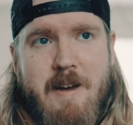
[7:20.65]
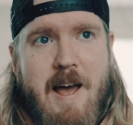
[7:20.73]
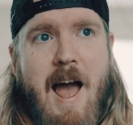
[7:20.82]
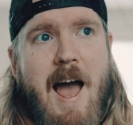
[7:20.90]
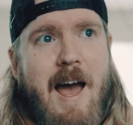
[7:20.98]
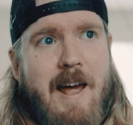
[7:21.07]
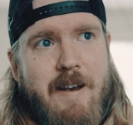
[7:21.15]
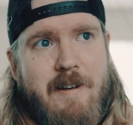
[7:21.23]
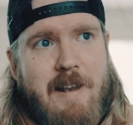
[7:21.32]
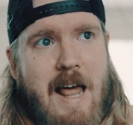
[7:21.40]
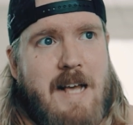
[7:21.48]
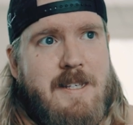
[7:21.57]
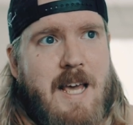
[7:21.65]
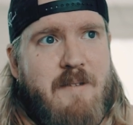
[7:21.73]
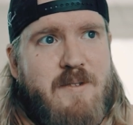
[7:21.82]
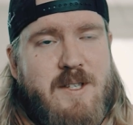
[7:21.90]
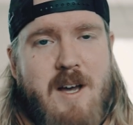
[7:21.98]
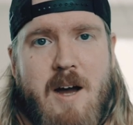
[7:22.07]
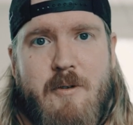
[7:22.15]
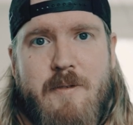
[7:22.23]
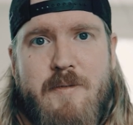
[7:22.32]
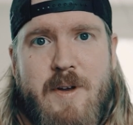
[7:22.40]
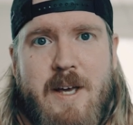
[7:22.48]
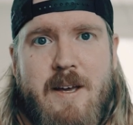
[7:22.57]
and landscape
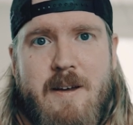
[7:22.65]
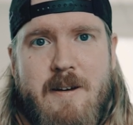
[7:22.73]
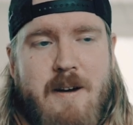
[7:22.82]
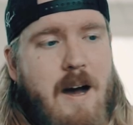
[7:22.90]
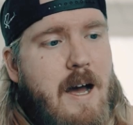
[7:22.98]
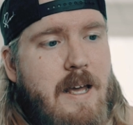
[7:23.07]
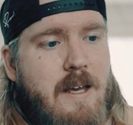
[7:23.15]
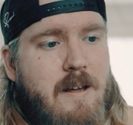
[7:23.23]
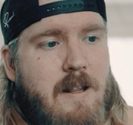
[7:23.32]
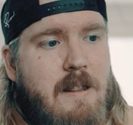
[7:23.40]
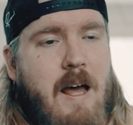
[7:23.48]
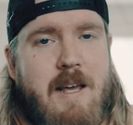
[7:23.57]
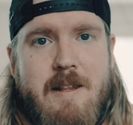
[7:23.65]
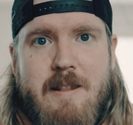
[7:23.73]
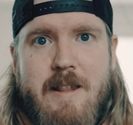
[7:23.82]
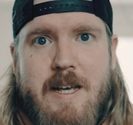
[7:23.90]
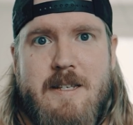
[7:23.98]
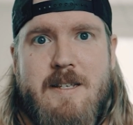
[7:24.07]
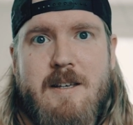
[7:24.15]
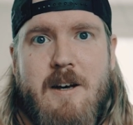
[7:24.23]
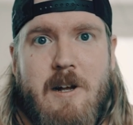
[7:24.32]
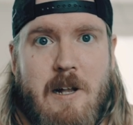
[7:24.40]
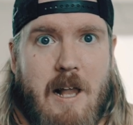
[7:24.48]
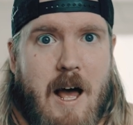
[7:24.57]
photography, I like this
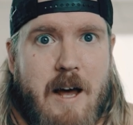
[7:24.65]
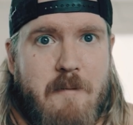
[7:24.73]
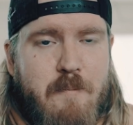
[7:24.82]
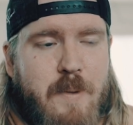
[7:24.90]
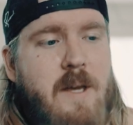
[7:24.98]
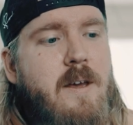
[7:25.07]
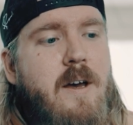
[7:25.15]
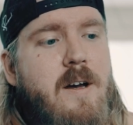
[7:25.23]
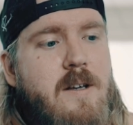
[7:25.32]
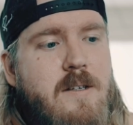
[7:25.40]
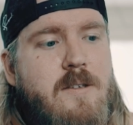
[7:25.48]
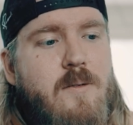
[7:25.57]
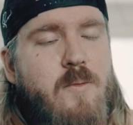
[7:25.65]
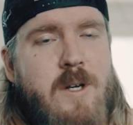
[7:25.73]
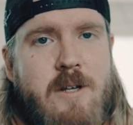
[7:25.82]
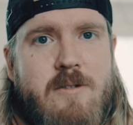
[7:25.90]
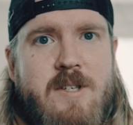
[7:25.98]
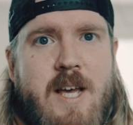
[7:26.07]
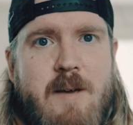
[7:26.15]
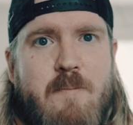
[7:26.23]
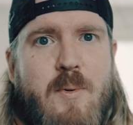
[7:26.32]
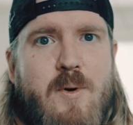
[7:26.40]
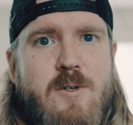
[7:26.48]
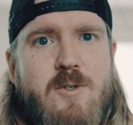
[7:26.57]
a lot, because when you
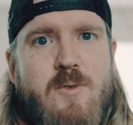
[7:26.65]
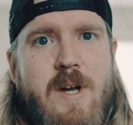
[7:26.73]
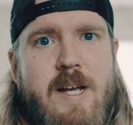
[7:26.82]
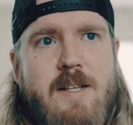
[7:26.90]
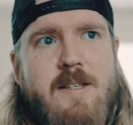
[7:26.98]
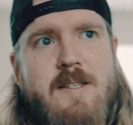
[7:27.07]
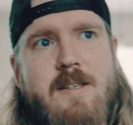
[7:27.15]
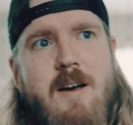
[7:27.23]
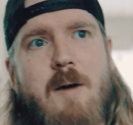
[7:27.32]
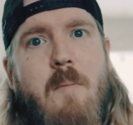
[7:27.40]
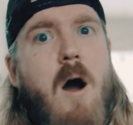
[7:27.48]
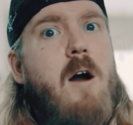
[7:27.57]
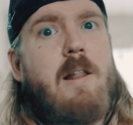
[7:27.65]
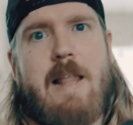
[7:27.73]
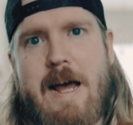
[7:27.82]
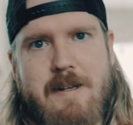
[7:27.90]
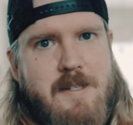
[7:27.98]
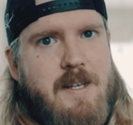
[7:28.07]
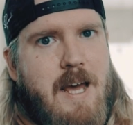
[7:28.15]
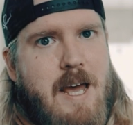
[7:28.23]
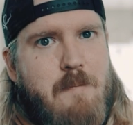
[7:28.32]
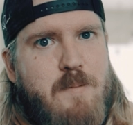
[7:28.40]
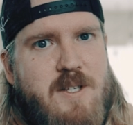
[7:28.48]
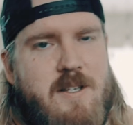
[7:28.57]
take portraits among
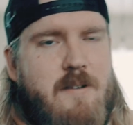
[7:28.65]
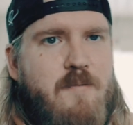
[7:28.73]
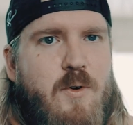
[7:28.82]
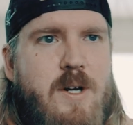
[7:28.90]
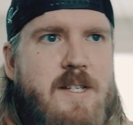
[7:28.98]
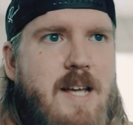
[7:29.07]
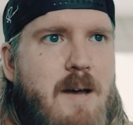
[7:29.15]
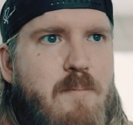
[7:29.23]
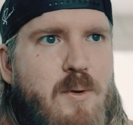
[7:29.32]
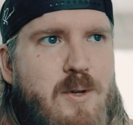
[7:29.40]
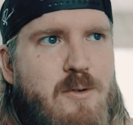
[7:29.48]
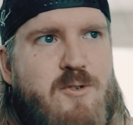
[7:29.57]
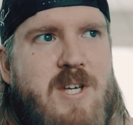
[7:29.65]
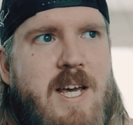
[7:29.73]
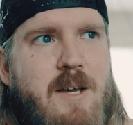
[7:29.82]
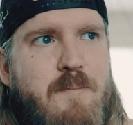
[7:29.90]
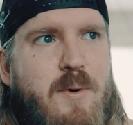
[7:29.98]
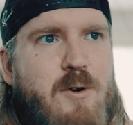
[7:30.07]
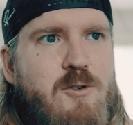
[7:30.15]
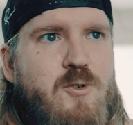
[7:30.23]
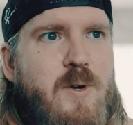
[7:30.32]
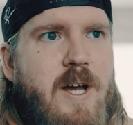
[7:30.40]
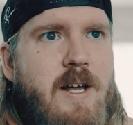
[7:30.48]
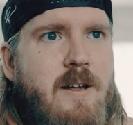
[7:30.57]
landscapes, for example, you take a
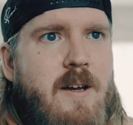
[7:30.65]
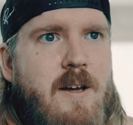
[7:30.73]
portrait